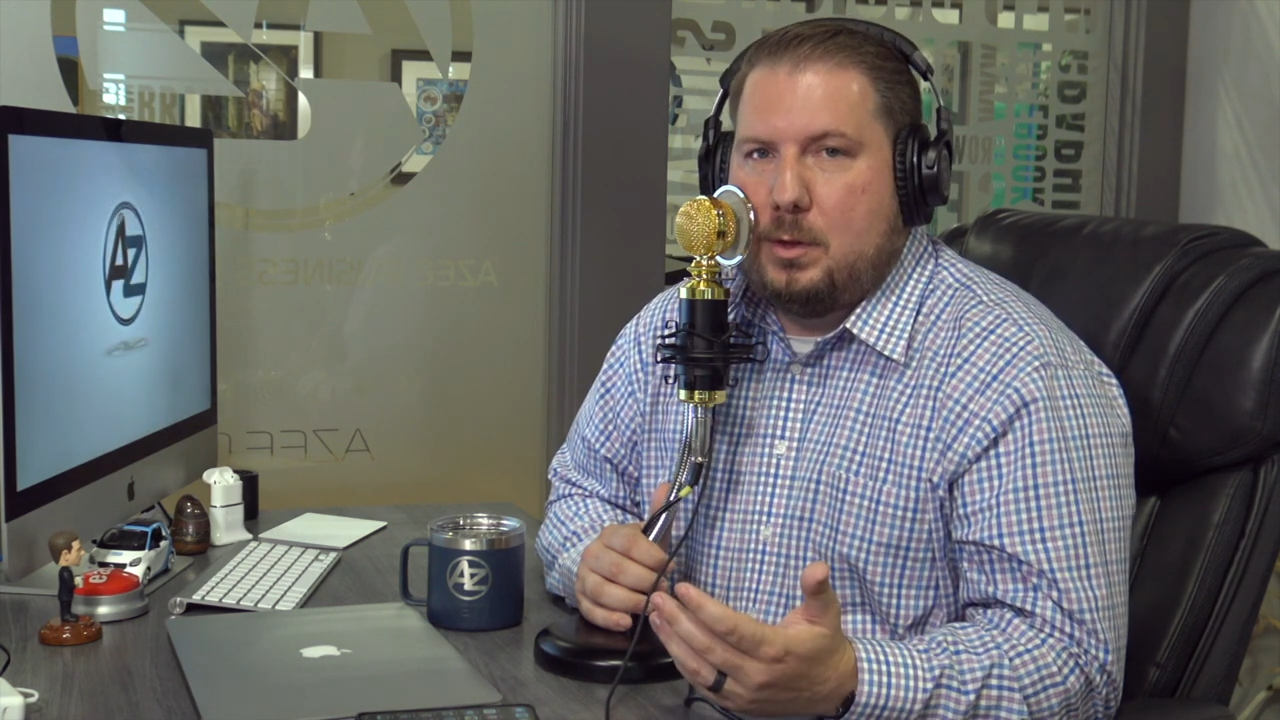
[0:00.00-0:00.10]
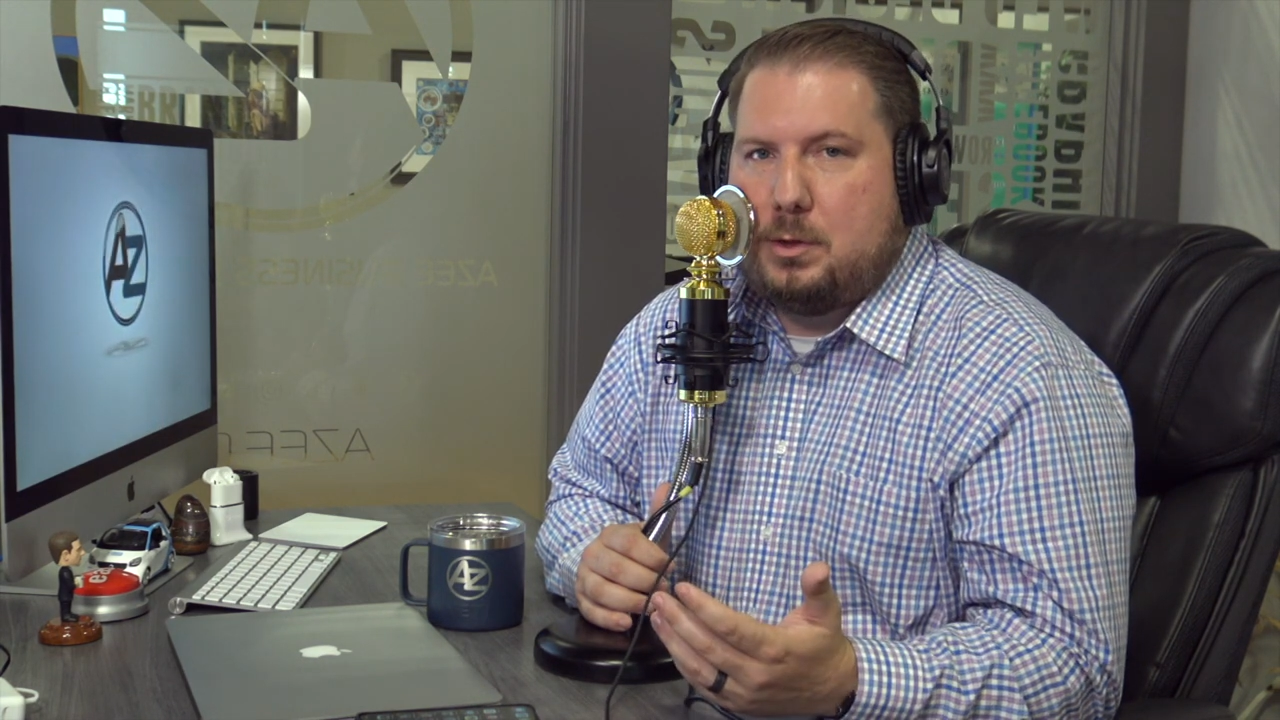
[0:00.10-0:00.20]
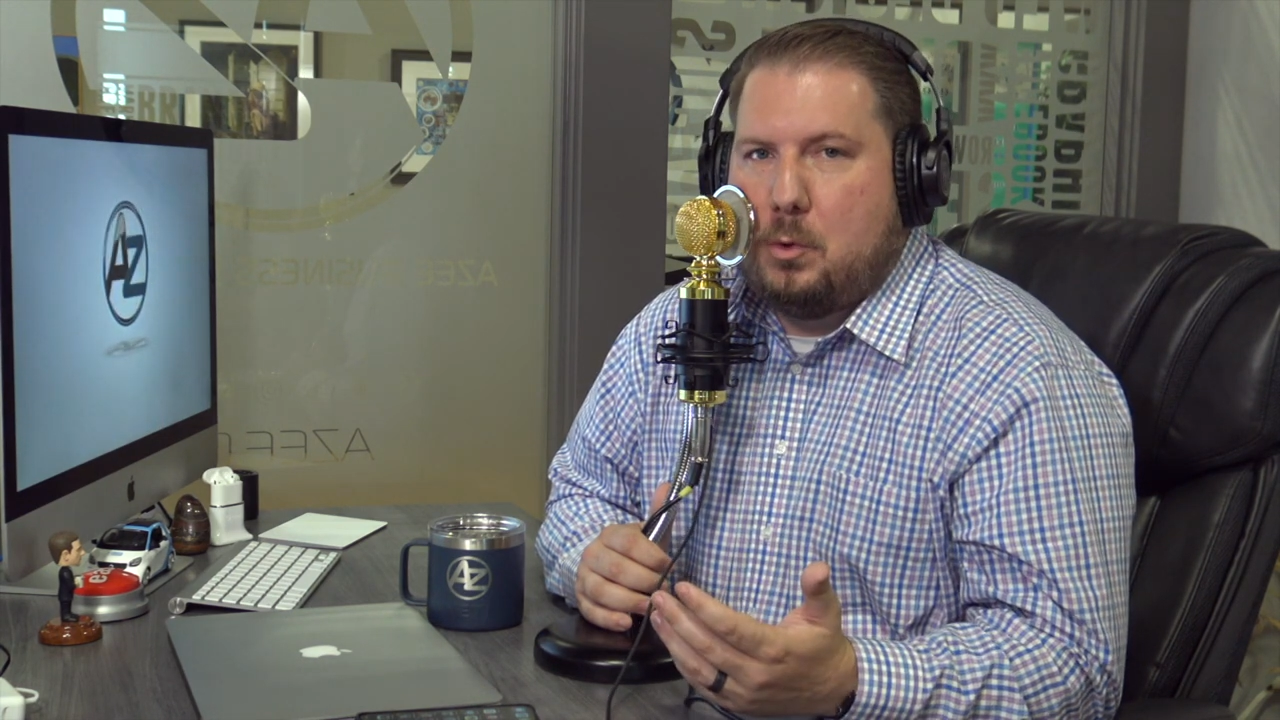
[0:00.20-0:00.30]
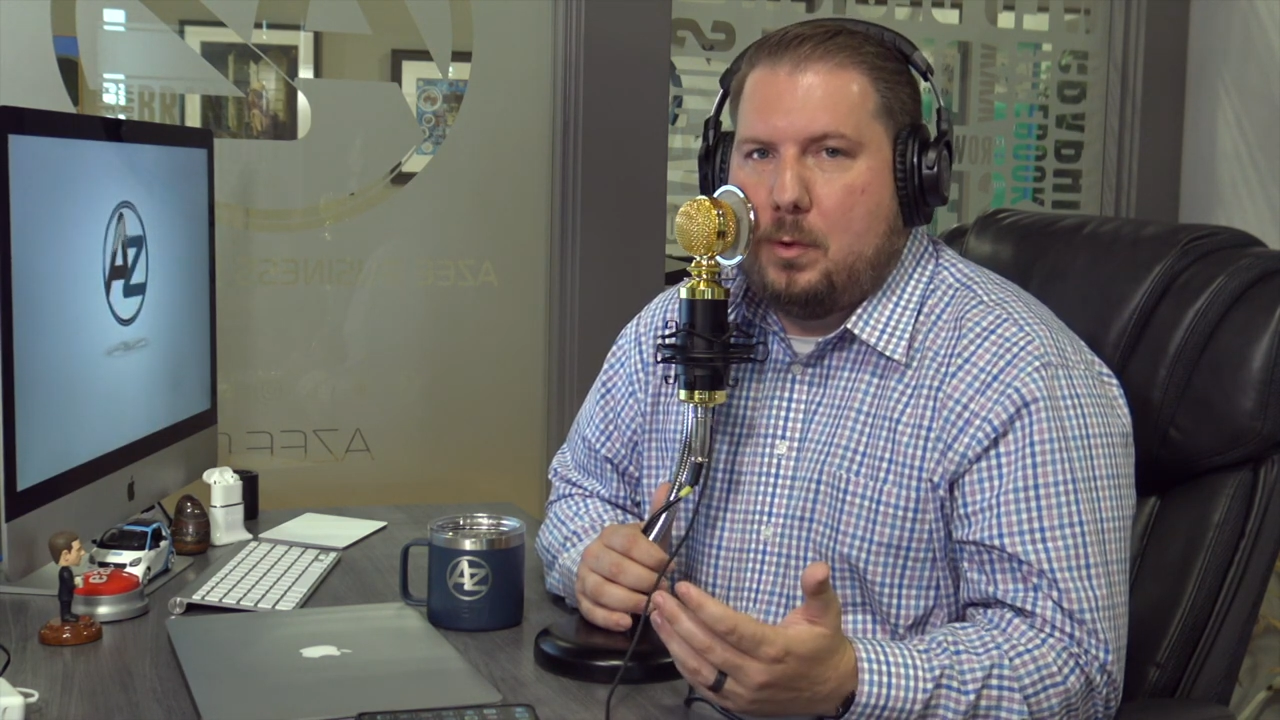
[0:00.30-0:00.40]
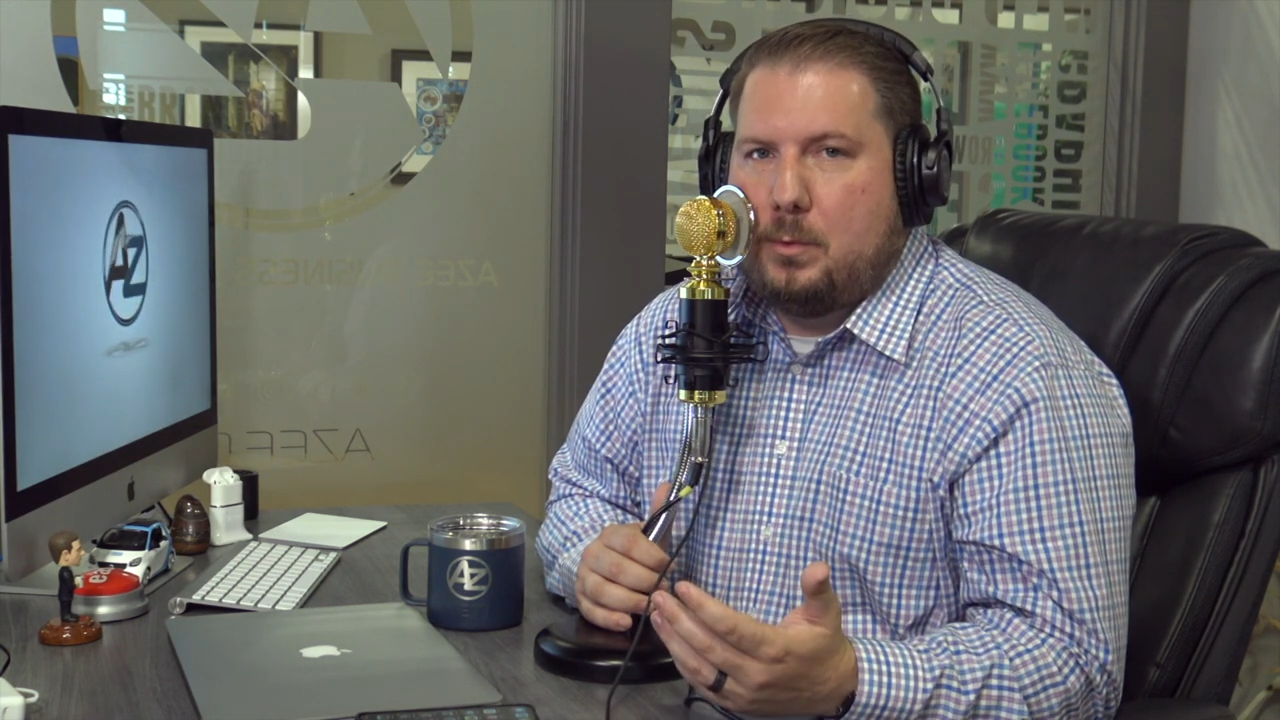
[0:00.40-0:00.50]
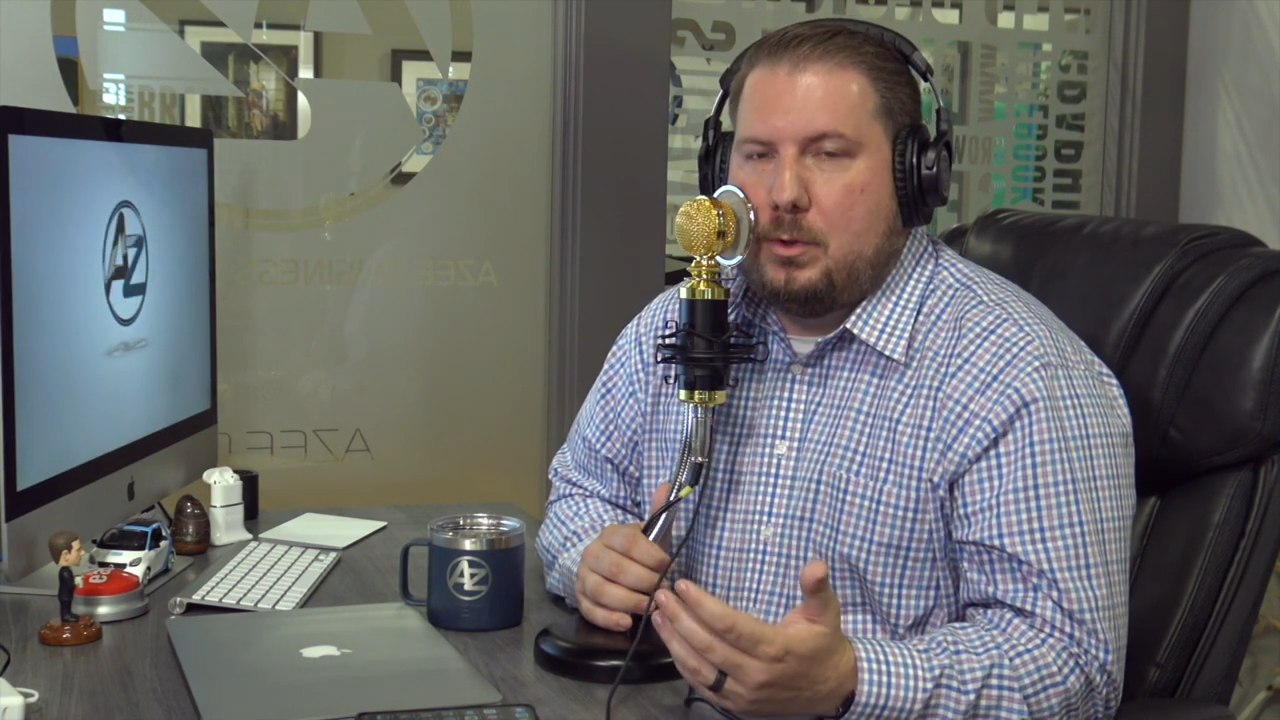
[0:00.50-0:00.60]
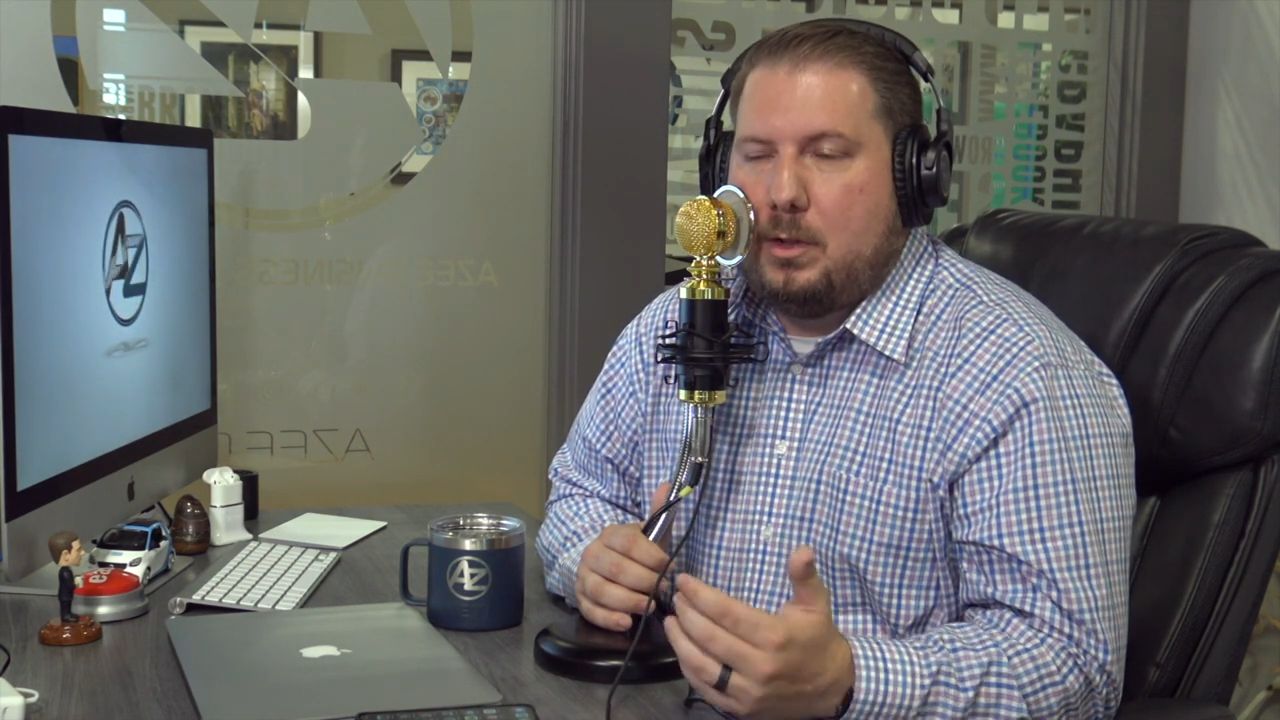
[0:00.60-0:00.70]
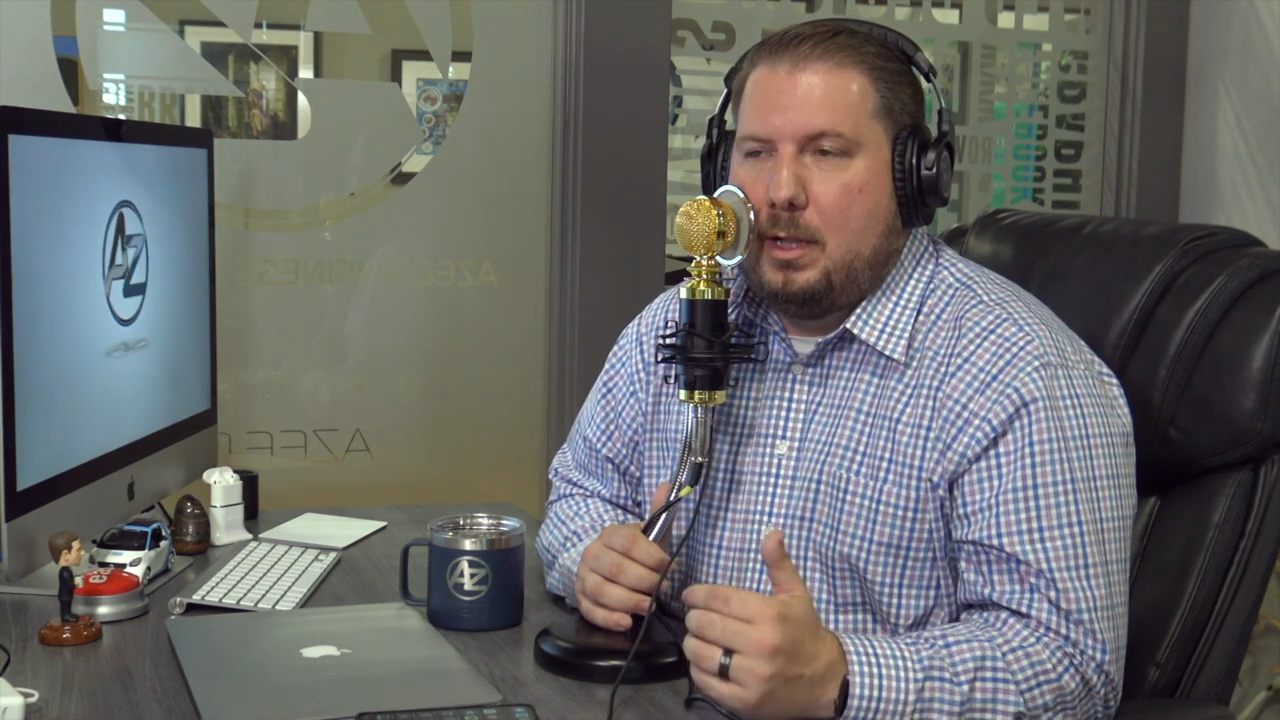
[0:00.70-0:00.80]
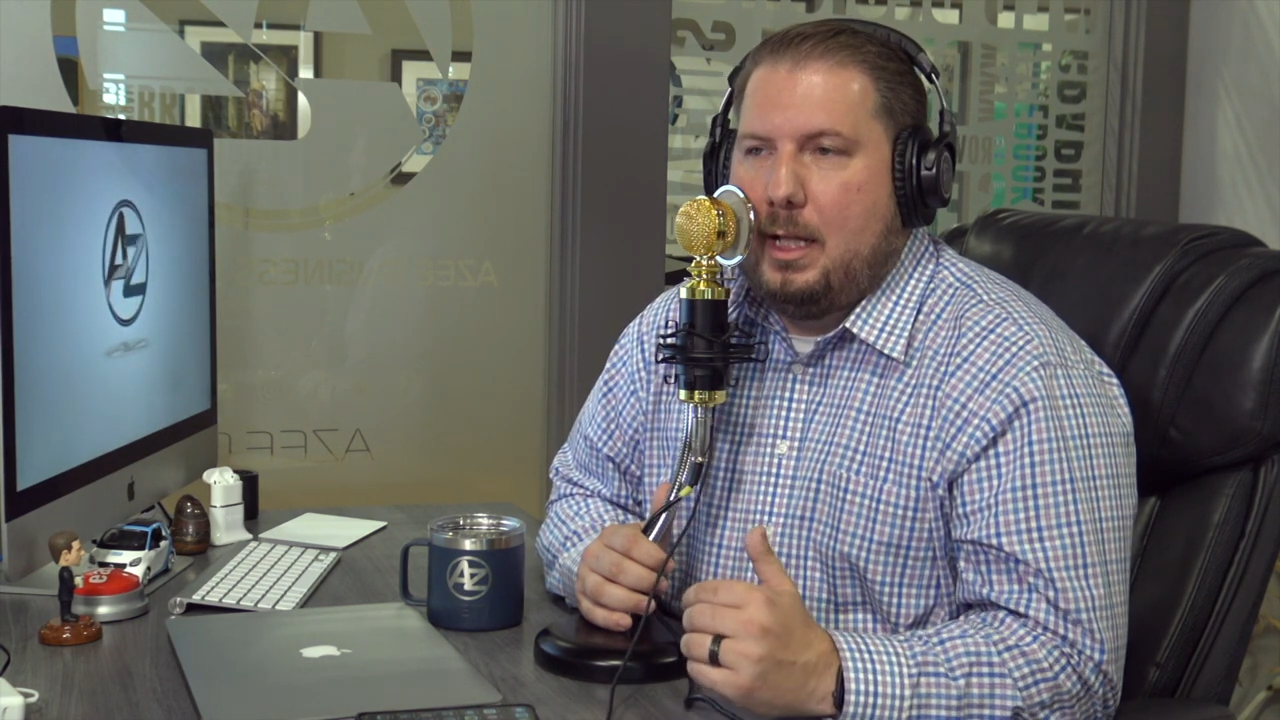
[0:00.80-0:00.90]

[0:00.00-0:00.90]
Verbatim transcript: what's normal.